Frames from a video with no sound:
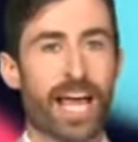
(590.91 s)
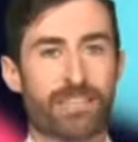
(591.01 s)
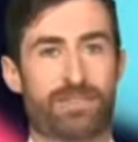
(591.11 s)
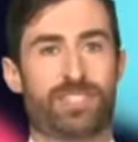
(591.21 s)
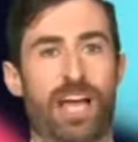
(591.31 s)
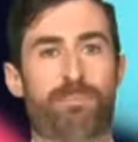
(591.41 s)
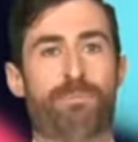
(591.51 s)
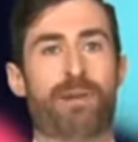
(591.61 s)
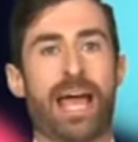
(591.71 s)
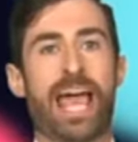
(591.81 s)
Thanks for
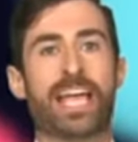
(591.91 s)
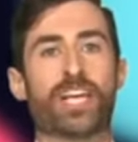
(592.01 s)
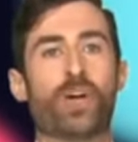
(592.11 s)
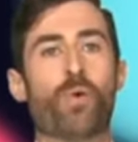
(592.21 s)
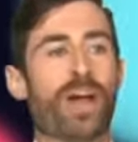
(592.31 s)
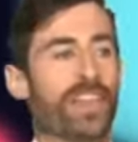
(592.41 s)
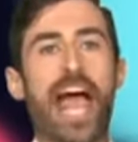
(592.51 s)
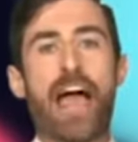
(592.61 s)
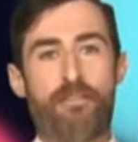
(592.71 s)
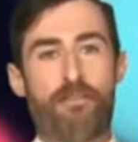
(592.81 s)
stopping by. Hey, we're at the
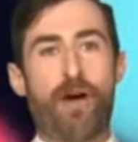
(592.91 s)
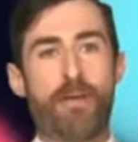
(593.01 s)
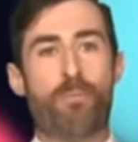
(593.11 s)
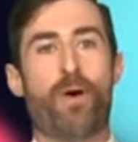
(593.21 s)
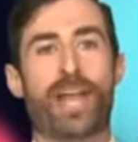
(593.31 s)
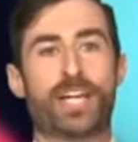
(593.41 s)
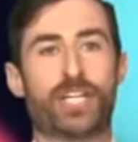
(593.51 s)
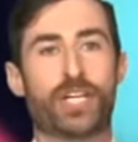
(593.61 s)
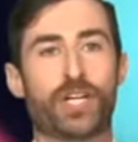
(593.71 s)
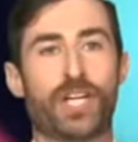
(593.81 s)
halfway point,
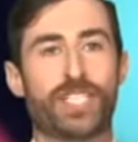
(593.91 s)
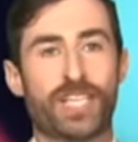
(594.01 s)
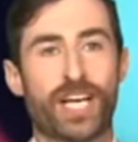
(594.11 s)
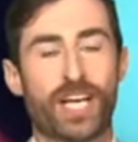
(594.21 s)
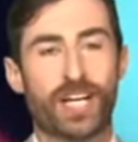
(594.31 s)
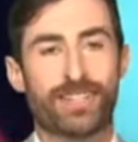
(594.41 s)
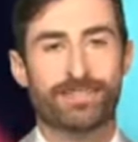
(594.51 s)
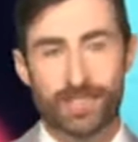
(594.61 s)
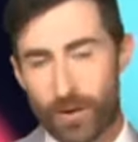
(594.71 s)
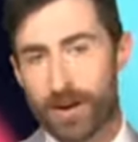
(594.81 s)
cuties.
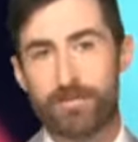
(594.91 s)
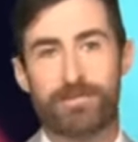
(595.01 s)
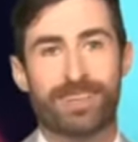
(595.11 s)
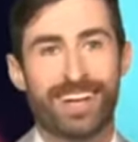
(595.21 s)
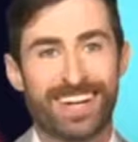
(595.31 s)
Sort of.